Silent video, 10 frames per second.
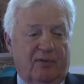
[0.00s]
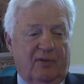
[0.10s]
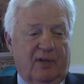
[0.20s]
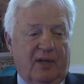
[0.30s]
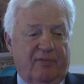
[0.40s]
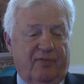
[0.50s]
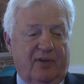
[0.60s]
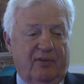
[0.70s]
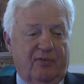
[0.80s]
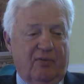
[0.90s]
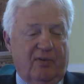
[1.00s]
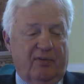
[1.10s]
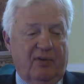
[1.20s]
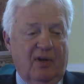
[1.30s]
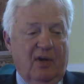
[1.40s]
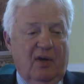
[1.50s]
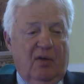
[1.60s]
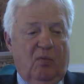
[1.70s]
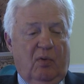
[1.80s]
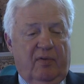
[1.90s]
told a lot of funny stories.
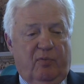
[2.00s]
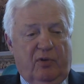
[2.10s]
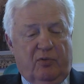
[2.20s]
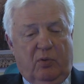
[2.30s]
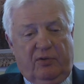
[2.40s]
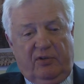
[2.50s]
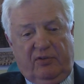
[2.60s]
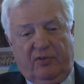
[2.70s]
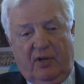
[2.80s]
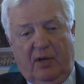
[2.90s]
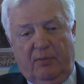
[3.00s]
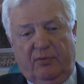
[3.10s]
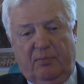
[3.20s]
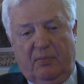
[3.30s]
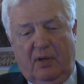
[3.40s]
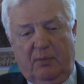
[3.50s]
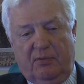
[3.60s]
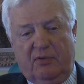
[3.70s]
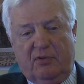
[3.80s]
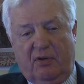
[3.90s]
One of which was, he said, I was
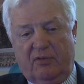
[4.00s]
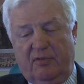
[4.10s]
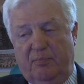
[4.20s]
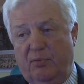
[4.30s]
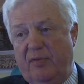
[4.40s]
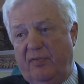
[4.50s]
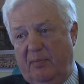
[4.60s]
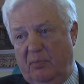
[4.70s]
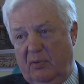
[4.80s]
in charge of briefing